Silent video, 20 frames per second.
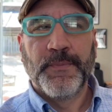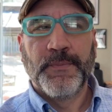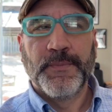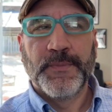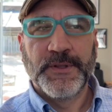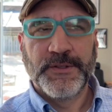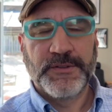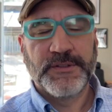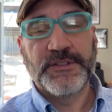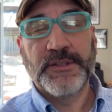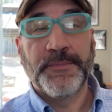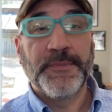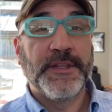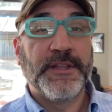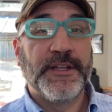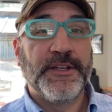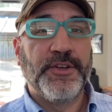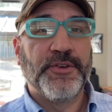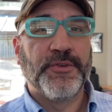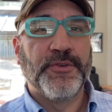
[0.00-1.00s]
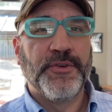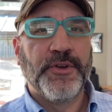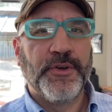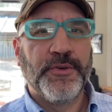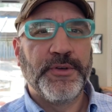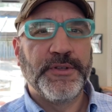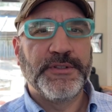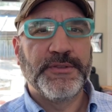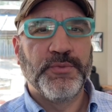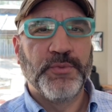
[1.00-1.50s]
This is something that you'll
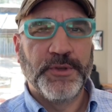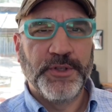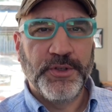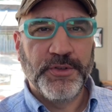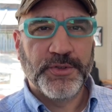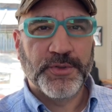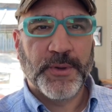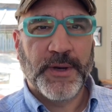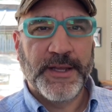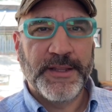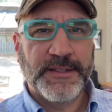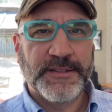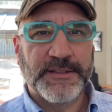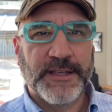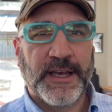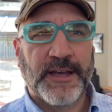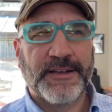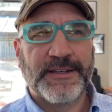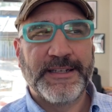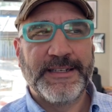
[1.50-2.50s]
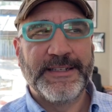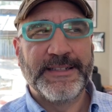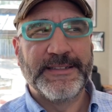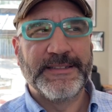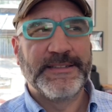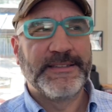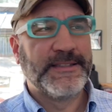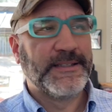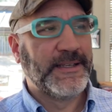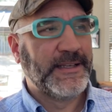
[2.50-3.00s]
notice when you try this out,
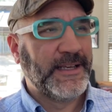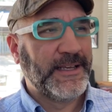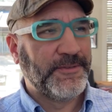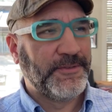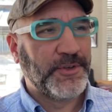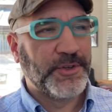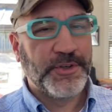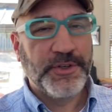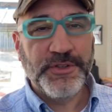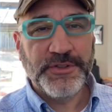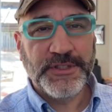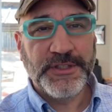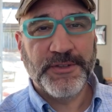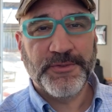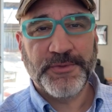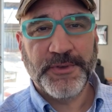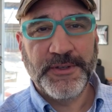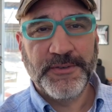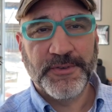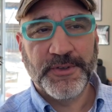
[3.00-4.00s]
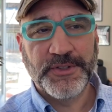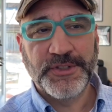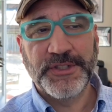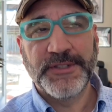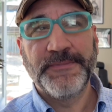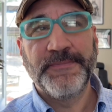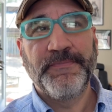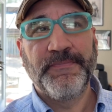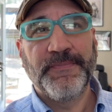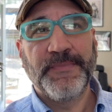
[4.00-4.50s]
is if you're using the free
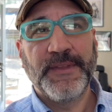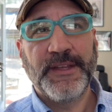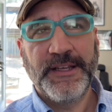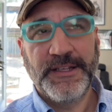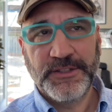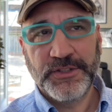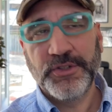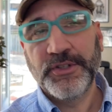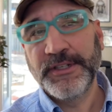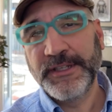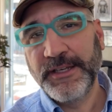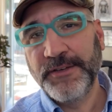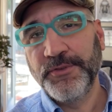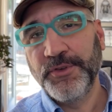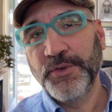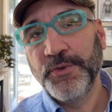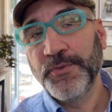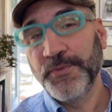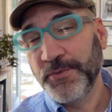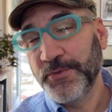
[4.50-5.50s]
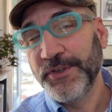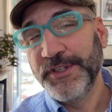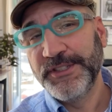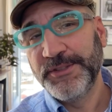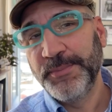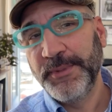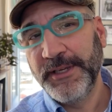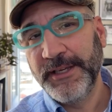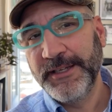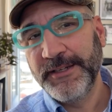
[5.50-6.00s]
version, it's going to give you free
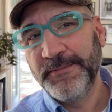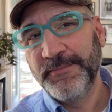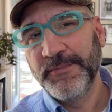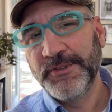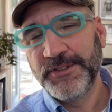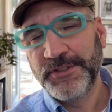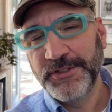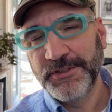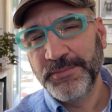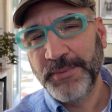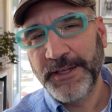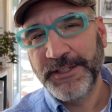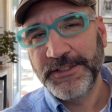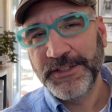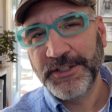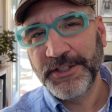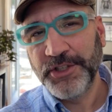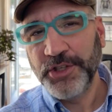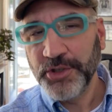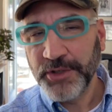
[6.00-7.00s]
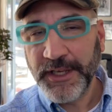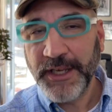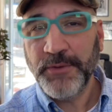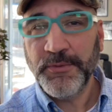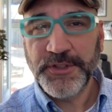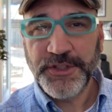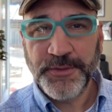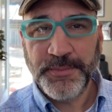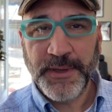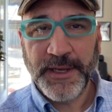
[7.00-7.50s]
speed, which is basically you get
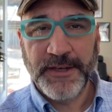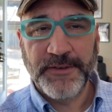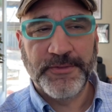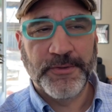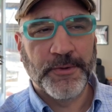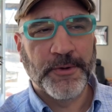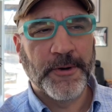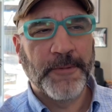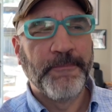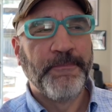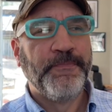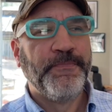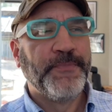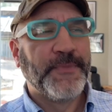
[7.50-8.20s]
what you pay for.